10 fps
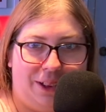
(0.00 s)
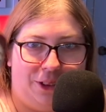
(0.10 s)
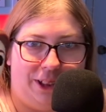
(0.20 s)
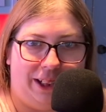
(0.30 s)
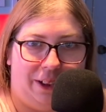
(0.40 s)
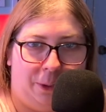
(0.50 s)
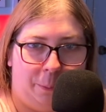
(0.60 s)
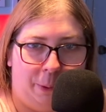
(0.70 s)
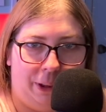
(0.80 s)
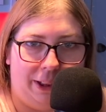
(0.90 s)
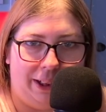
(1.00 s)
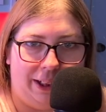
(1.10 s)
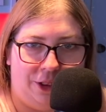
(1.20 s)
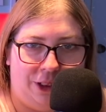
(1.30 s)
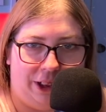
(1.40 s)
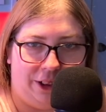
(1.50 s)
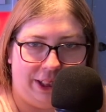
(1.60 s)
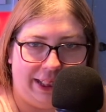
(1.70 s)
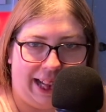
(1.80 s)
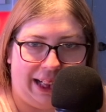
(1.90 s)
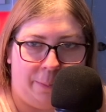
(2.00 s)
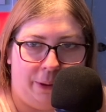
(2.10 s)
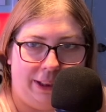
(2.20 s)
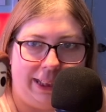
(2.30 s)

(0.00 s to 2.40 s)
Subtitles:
she got her book and she got her stack of books.